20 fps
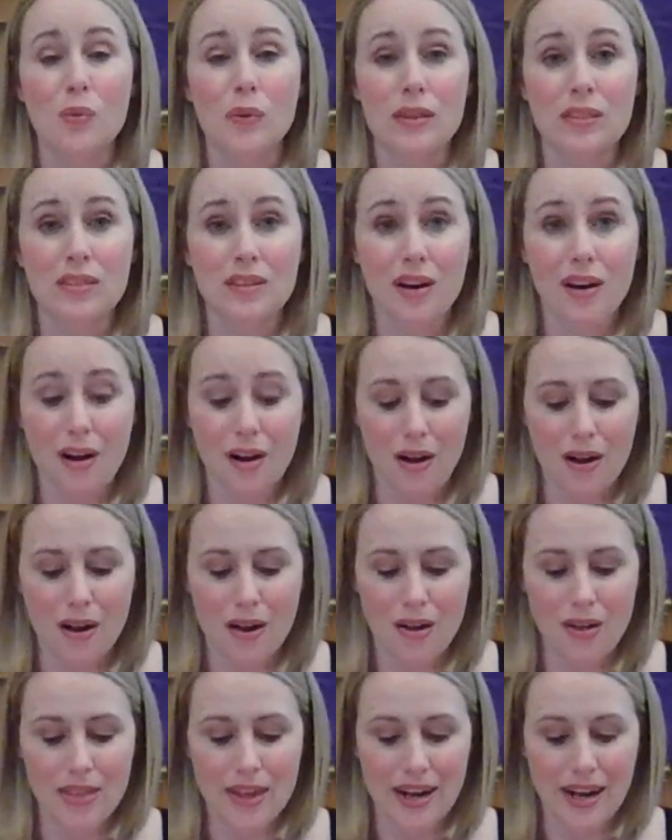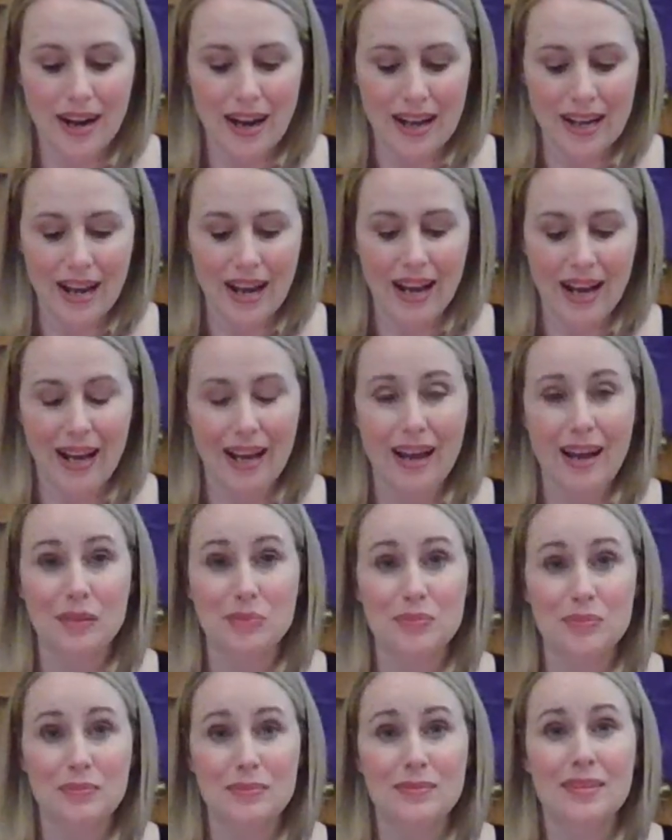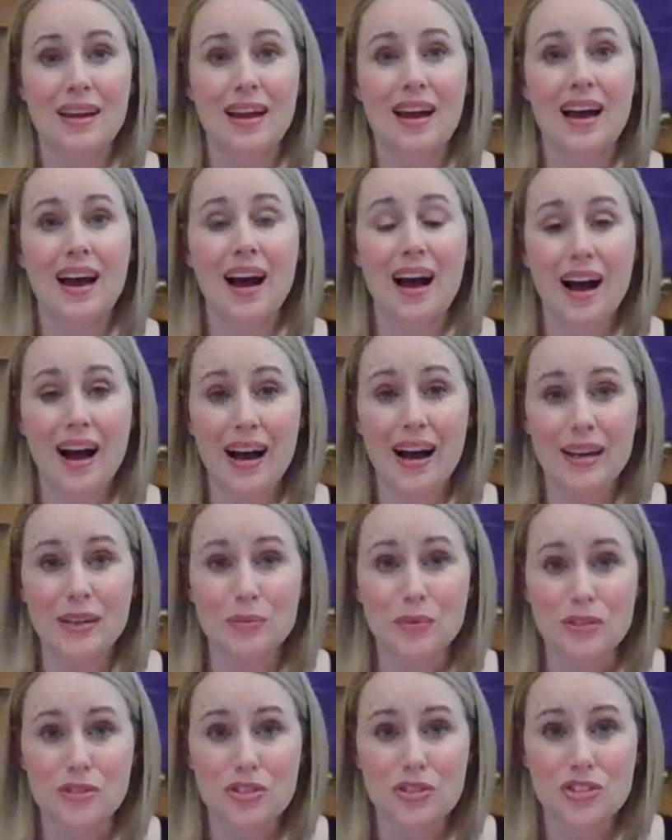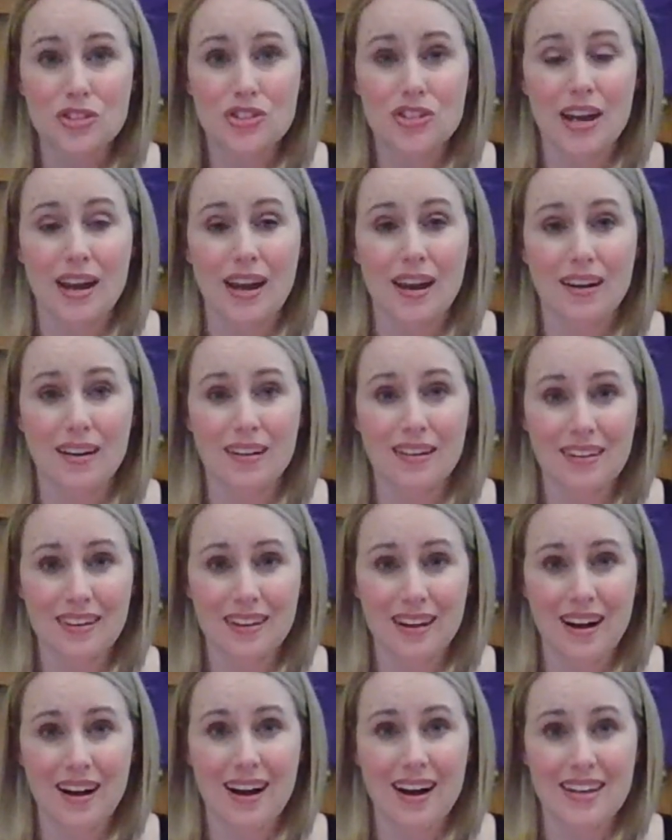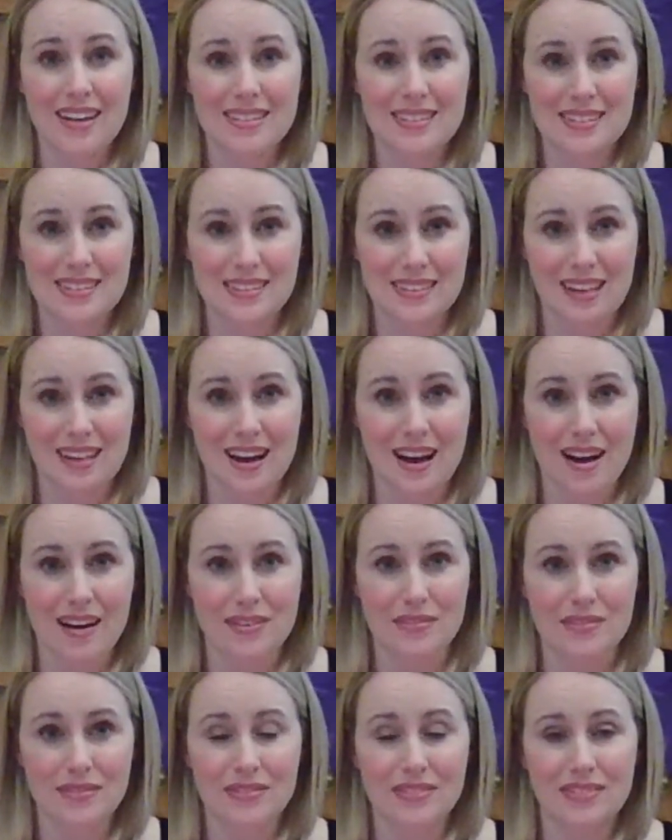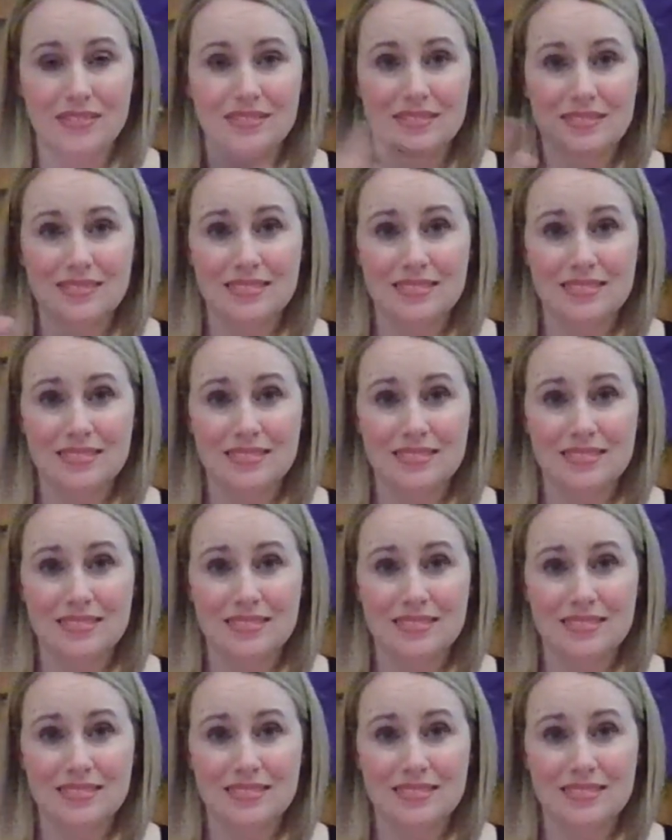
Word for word: With all that I am, I will share God's love.